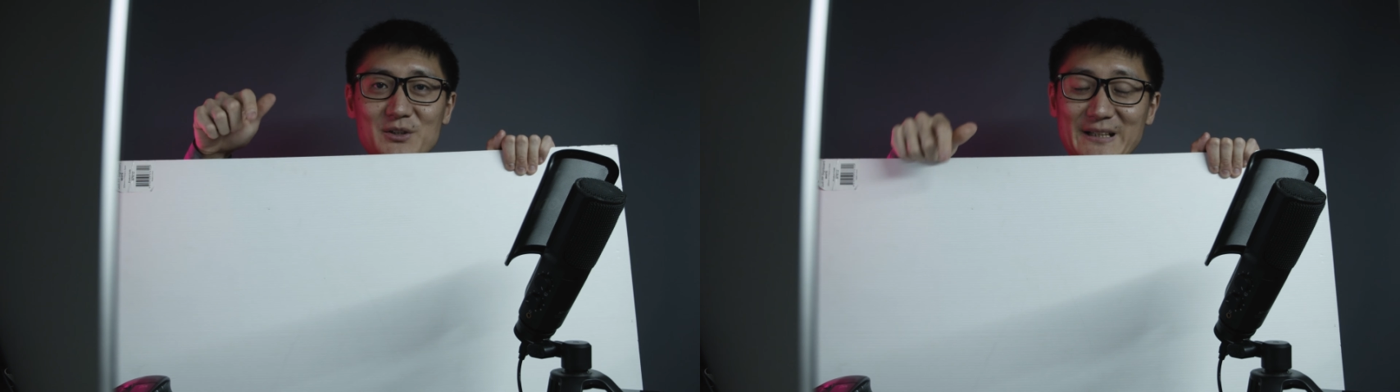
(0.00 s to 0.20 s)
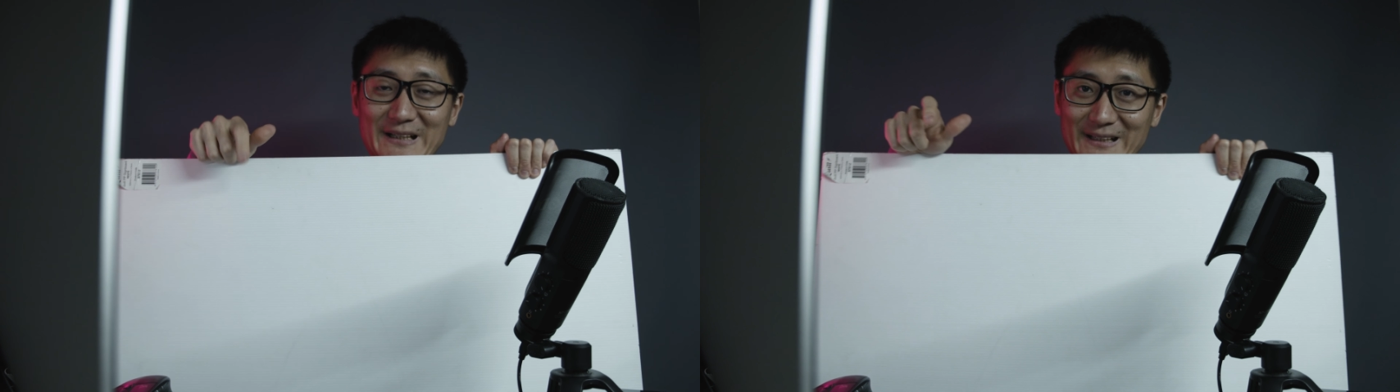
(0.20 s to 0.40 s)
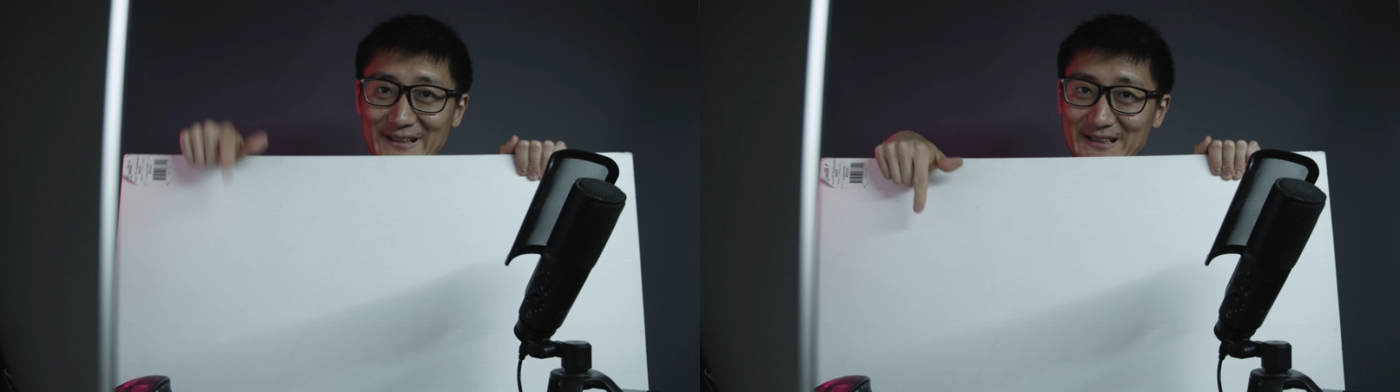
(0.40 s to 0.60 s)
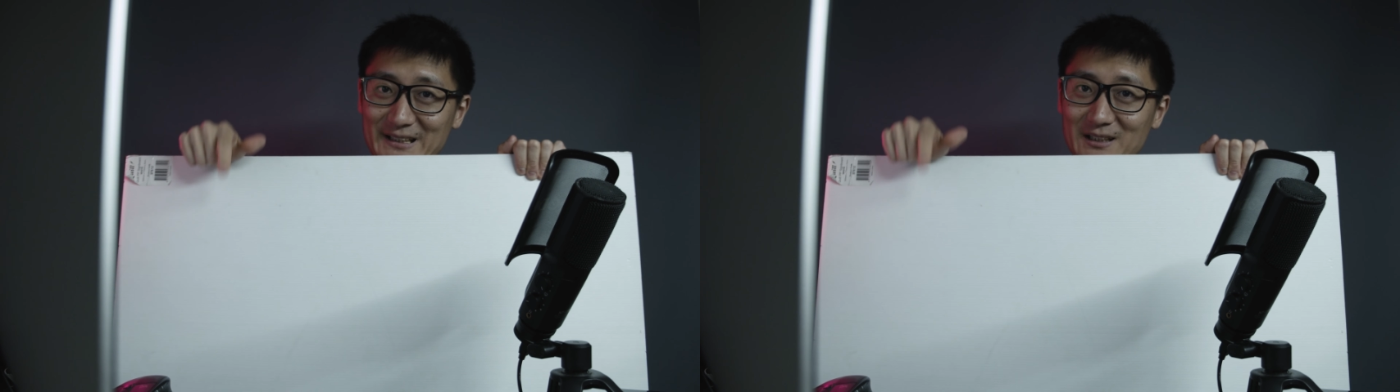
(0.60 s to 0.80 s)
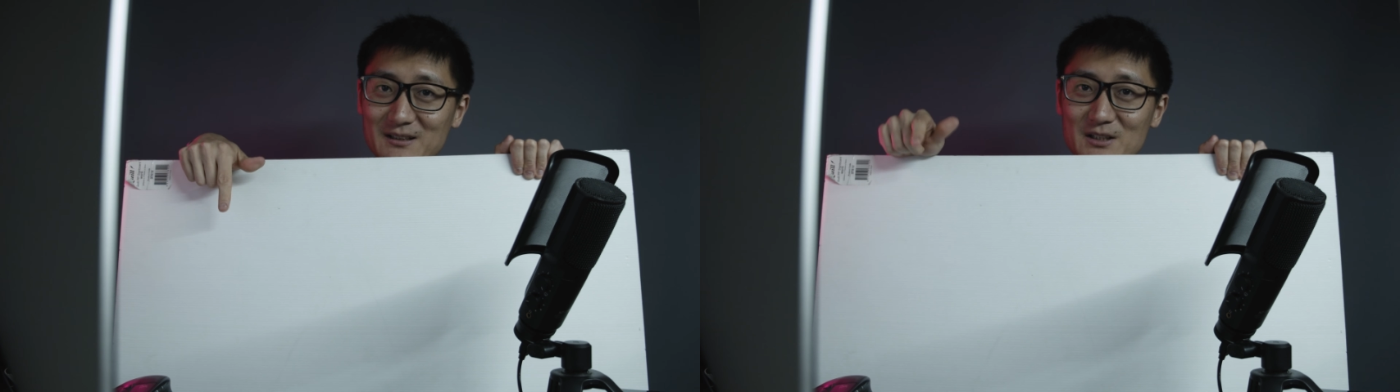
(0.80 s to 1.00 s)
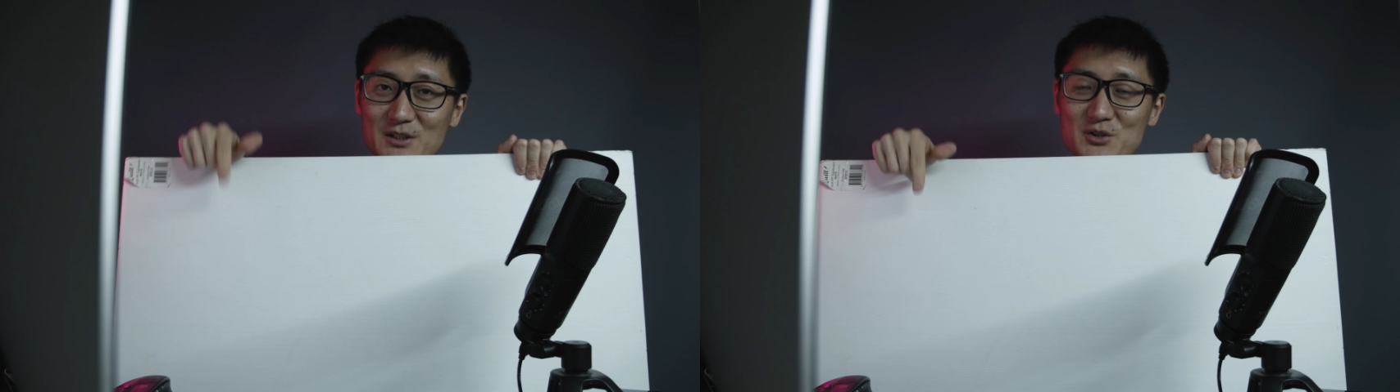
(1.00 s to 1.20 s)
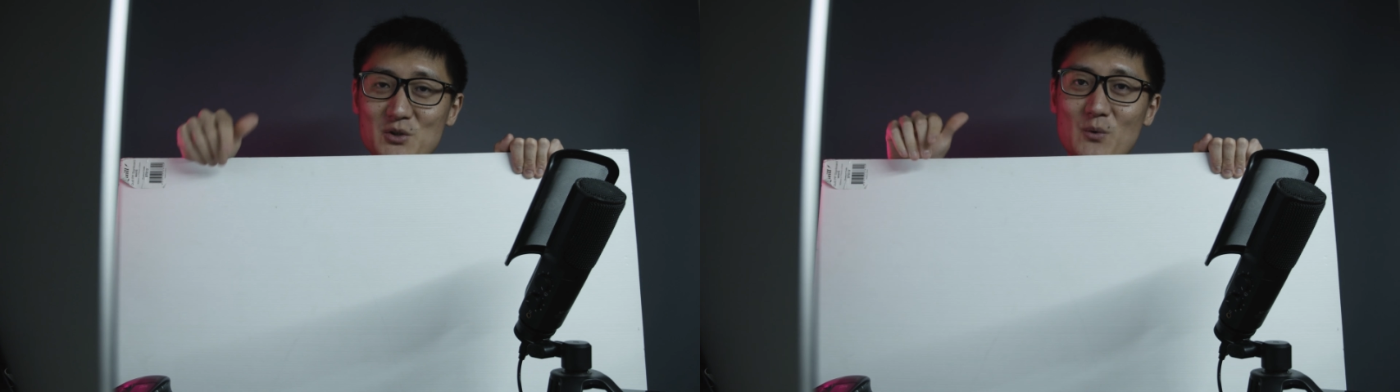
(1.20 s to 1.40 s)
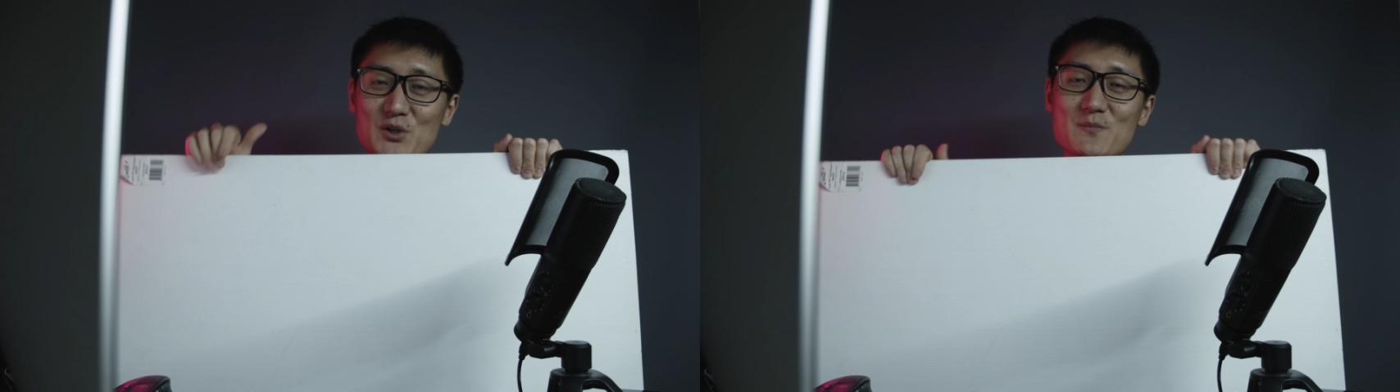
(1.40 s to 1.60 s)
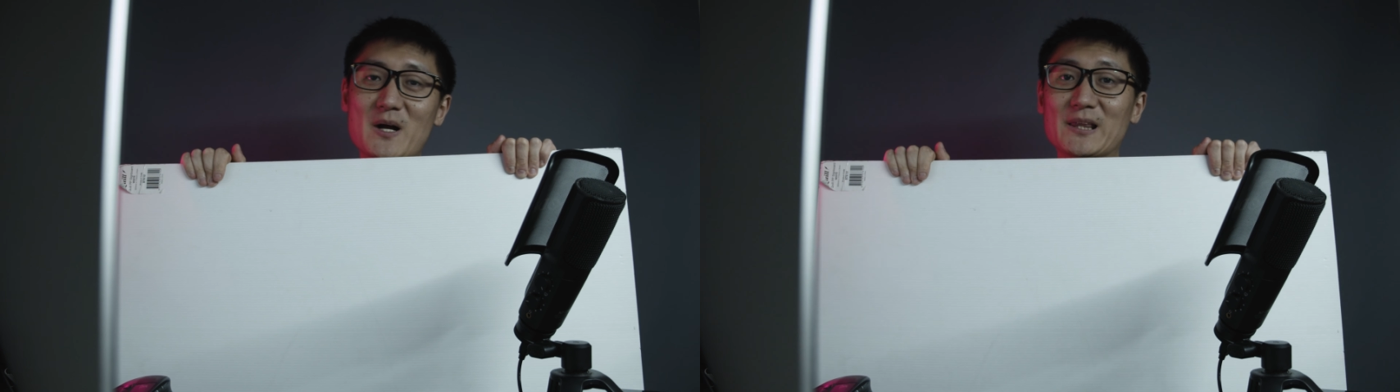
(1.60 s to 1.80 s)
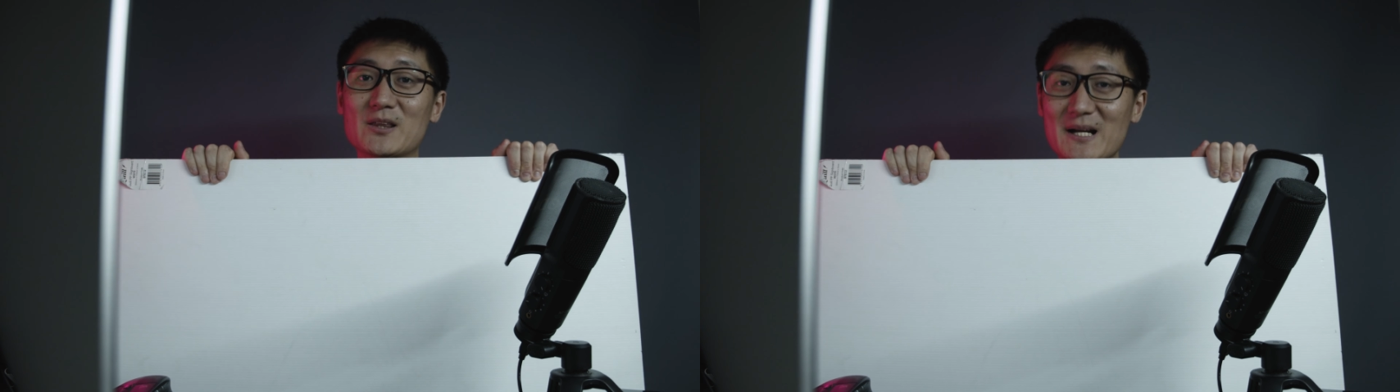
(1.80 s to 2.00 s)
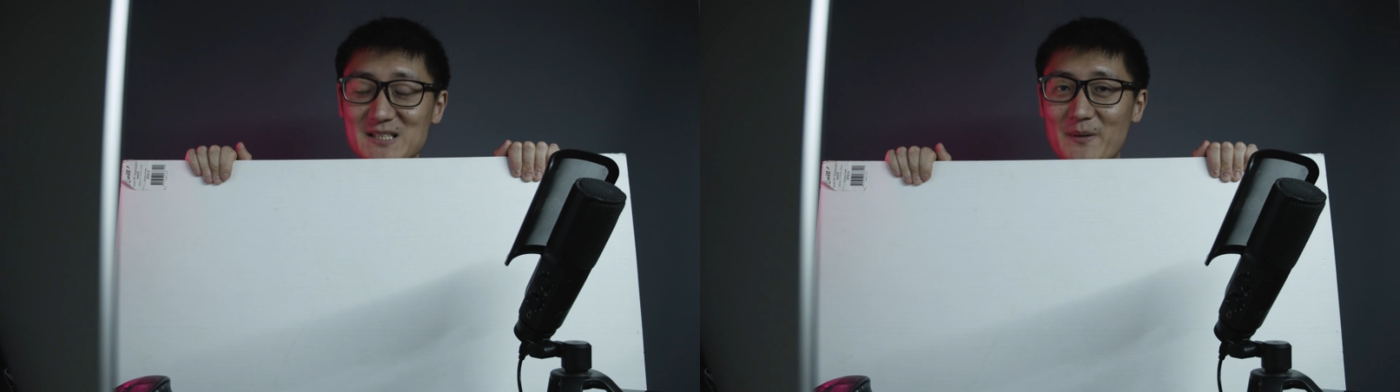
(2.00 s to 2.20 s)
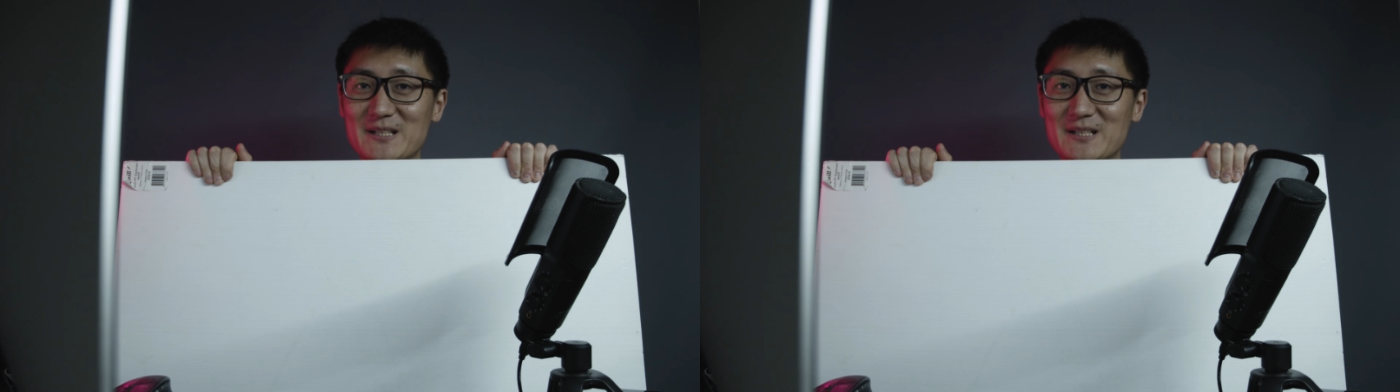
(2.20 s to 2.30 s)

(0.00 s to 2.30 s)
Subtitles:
You can click here to watch my light